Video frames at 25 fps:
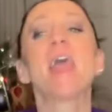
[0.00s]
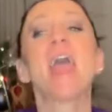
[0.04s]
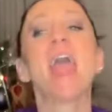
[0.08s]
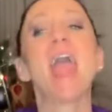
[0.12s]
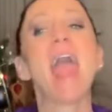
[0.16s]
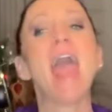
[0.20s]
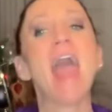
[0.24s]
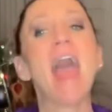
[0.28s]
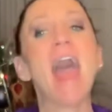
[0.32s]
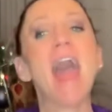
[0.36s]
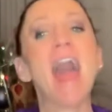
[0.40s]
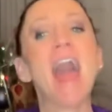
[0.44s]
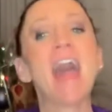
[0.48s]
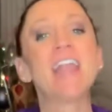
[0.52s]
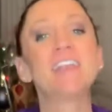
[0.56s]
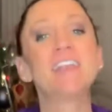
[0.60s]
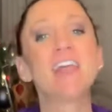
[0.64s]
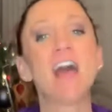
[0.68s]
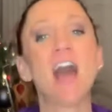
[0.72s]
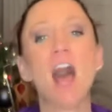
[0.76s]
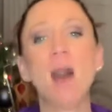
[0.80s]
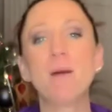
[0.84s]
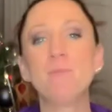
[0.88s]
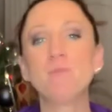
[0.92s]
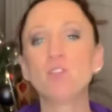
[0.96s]
And
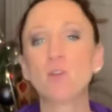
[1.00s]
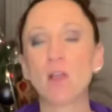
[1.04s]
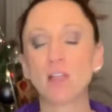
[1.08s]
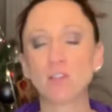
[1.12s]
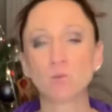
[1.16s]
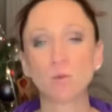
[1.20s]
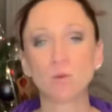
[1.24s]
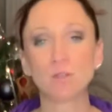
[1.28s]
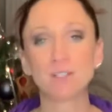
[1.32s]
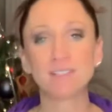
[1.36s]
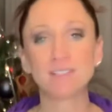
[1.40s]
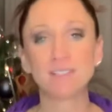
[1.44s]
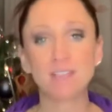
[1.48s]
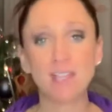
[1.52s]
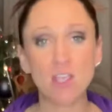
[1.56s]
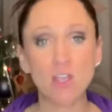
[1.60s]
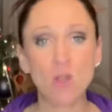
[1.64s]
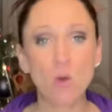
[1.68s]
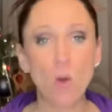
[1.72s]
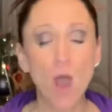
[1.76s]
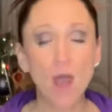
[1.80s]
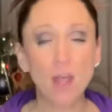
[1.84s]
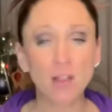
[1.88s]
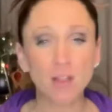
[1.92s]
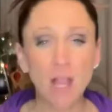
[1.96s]
you guys, we'll see
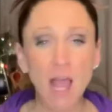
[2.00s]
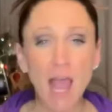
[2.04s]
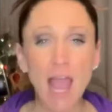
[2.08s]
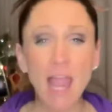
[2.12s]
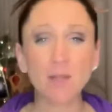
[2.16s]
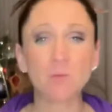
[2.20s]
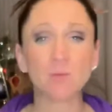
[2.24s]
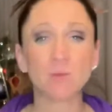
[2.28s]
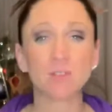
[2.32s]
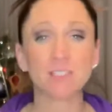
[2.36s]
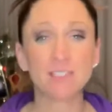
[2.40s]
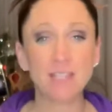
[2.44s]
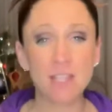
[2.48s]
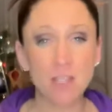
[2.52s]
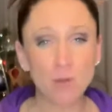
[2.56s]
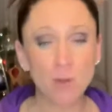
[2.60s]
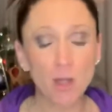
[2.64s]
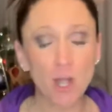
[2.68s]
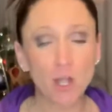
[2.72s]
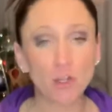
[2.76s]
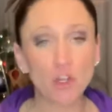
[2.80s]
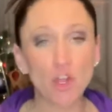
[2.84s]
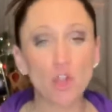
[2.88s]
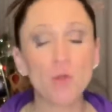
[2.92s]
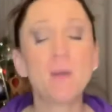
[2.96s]
you online. We'll see you in
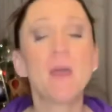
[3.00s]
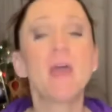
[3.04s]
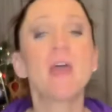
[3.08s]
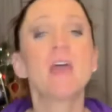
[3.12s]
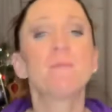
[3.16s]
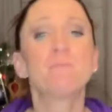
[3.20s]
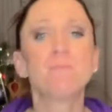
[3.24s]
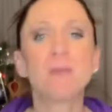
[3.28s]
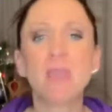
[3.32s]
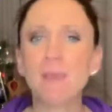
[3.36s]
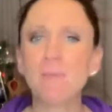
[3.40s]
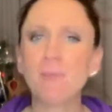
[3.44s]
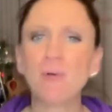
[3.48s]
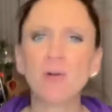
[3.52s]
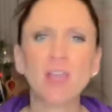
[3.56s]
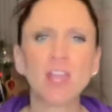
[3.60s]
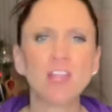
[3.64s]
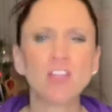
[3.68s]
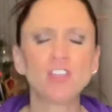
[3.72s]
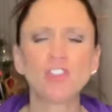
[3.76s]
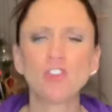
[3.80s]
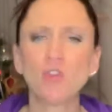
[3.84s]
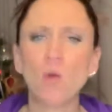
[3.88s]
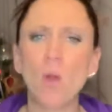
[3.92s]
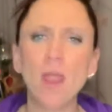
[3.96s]
our group. People
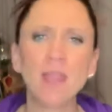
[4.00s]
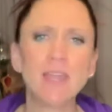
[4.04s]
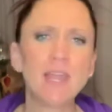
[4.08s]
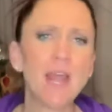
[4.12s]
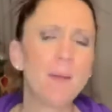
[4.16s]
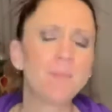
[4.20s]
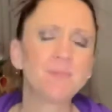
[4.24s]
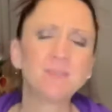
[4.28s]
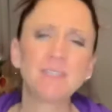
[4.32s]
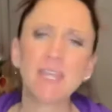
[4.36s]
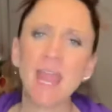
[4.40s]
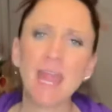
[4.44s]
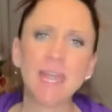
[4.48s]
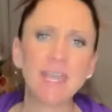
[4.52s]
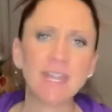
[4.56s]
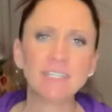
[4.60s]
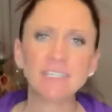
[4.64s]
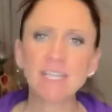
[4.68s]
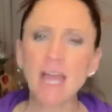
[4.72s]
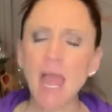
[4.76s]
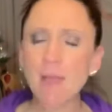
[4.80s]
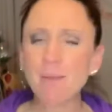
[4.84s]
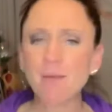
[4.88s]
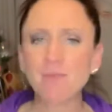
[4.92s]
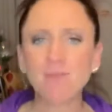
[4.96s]
can join up to any
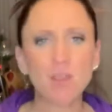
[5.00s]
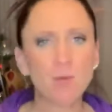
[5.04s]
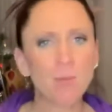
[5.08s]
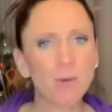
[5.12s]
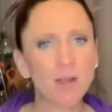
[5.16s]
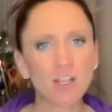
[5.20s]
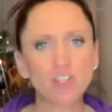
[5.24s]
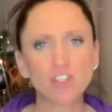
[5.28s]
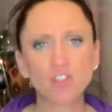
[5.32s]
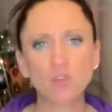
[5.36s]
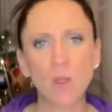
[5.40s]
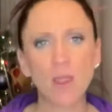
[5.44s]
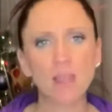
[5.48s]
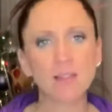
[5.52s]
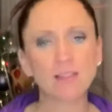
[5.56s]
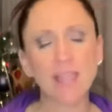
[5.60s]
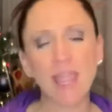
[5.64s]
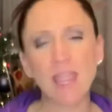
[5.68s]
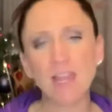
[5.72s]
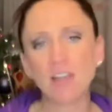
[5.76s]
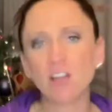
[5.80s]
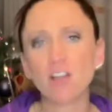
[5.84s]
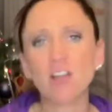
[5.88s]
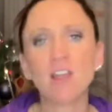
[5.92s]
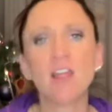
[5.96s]
time. If they want to join
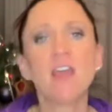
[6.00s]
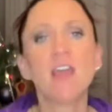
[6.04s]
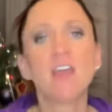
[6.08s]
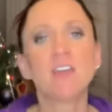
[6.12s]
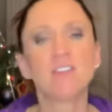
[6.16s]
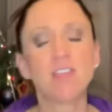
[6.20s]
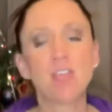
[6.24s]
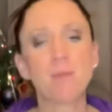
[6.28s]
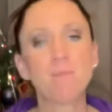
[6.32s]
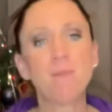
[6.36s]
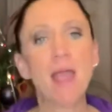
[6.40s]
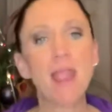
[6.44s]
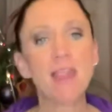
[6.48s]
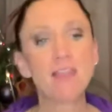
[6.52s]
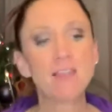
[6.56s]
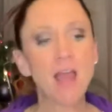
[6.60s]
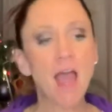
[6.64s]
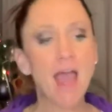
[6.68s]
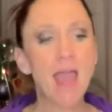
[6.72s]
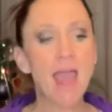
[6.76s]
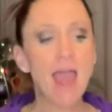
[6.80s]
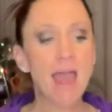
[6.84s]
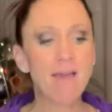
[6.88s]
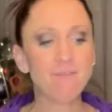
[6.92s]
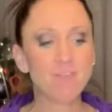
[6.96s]
later, they might
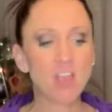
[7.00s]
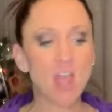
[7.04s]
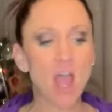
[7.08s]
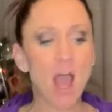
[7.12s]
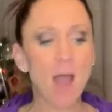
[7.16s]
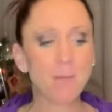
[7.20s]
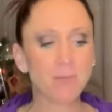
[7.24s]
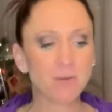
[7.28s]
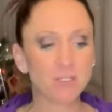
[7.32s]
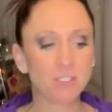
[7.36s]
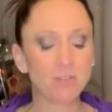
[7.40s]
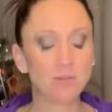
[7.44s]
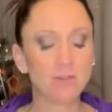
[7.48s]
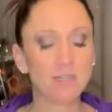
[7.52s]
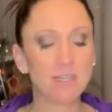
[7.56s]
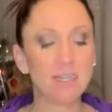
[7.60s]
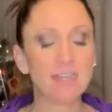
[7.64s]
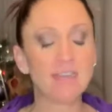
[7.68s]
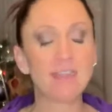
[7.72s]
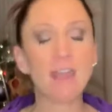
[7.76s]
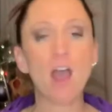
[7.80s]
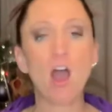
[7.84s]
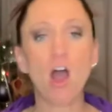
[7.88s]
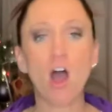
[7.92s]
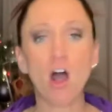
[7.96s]
not have the opportunity to
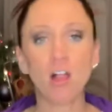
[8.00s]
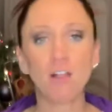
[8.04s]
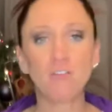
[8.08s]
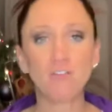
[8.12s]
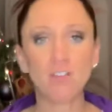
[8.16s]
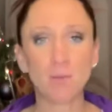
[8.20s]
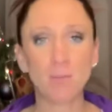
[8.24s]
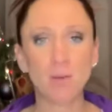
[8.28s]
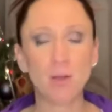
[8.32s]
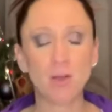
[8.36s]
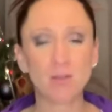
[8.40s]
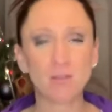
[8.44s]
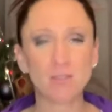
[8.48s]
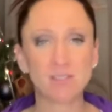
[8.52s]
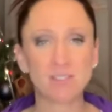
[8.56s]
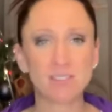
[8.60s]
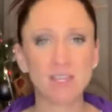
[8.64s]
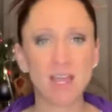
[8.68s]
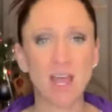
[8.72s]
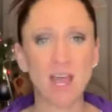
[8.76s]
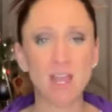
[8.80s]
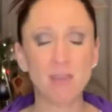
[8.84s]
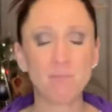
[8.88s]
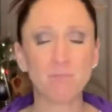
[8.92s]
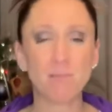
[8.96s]
get all of their posts
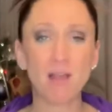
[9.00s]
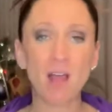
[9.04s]
done.